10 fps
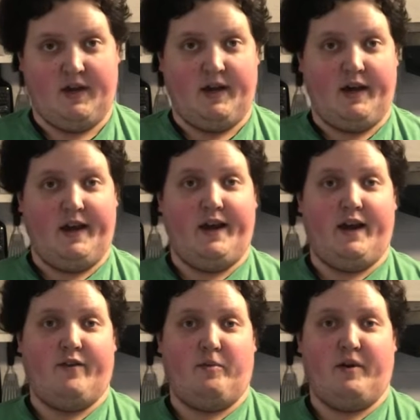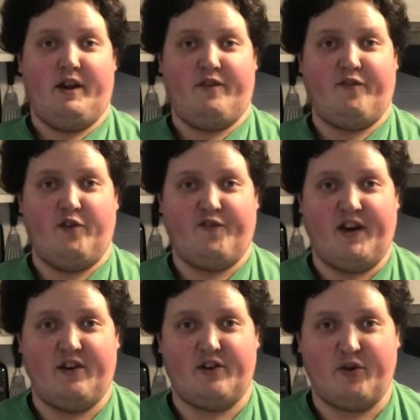Hey everybody, Foo
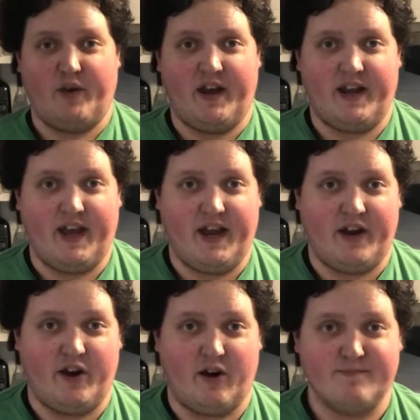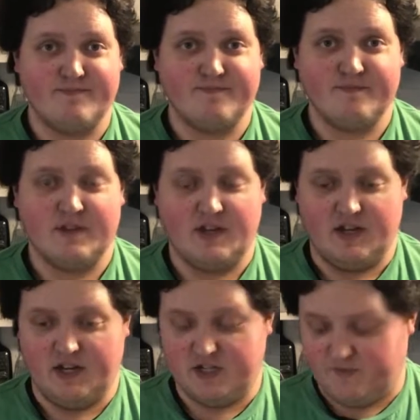Fighter 288 here.
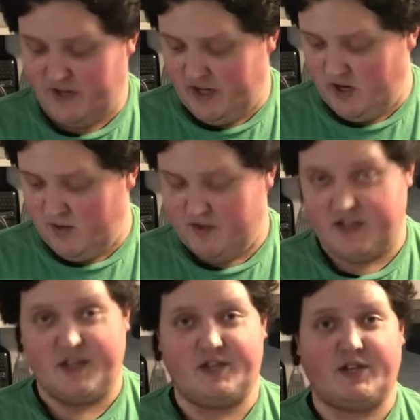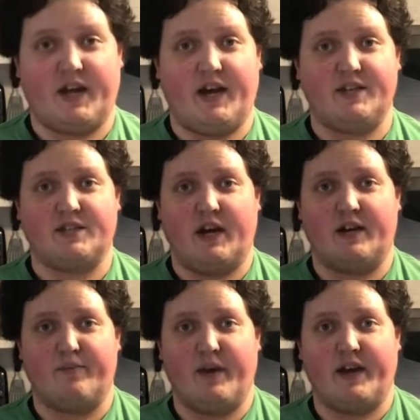In this video I'm going to teach you guys how
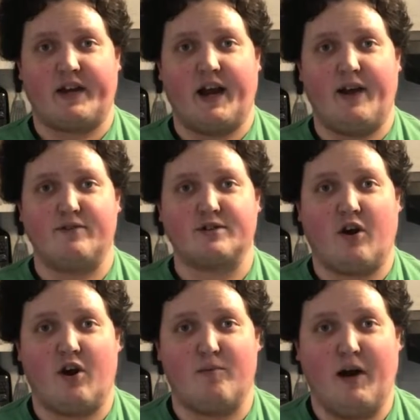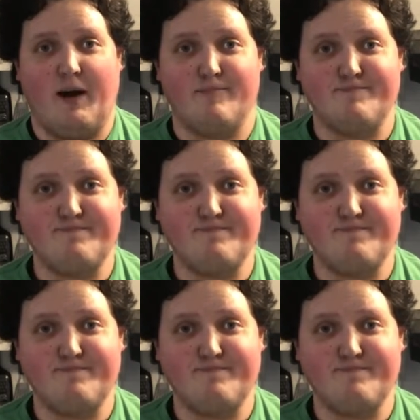to make an Irish car bomb.